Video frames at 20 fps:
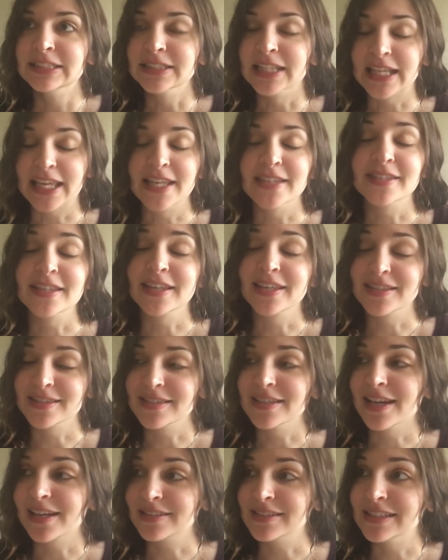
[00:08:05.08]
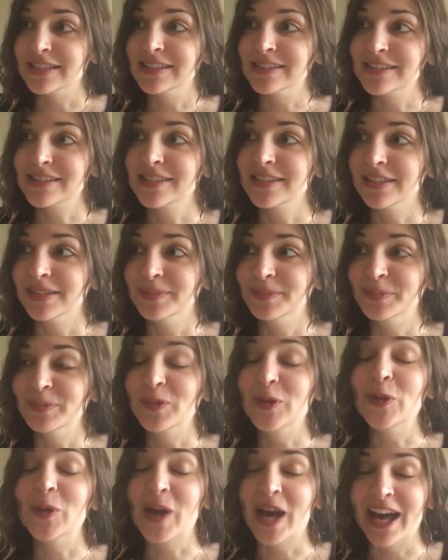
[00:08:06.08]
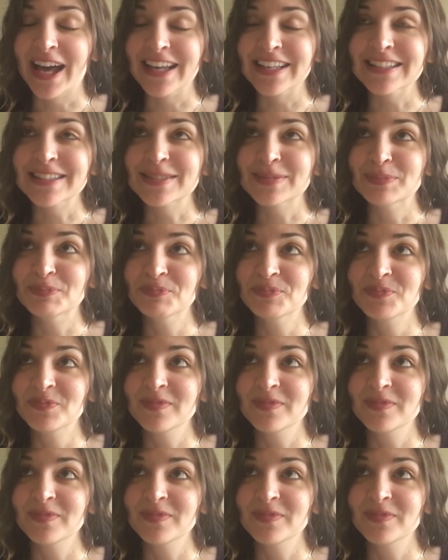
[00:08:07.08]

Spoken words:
the kissing and sex scenes, you guys,